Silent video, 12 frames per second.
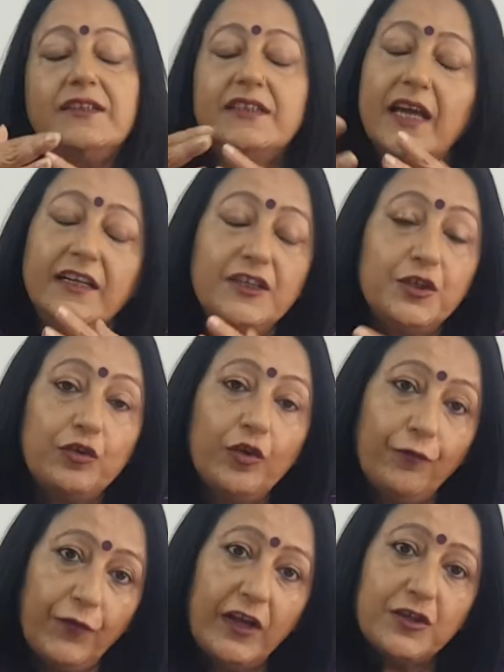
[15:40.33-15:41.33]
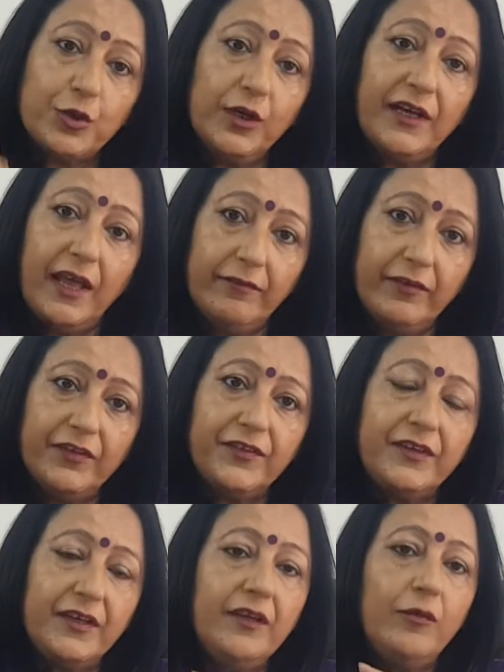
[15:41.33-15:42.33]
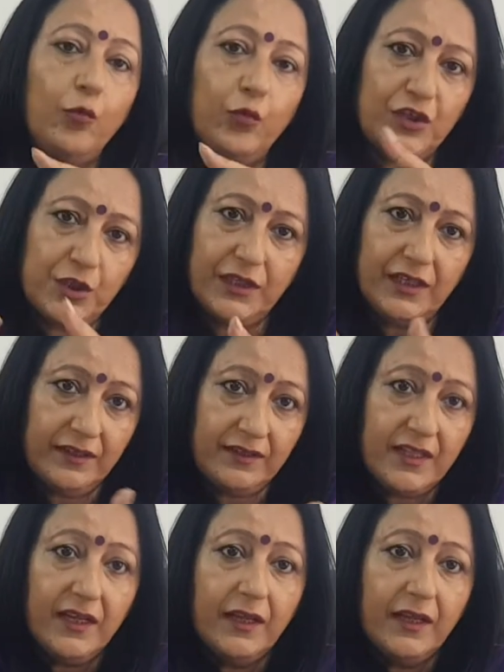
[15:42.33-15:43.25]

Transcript: challenges of cultural diversity, which is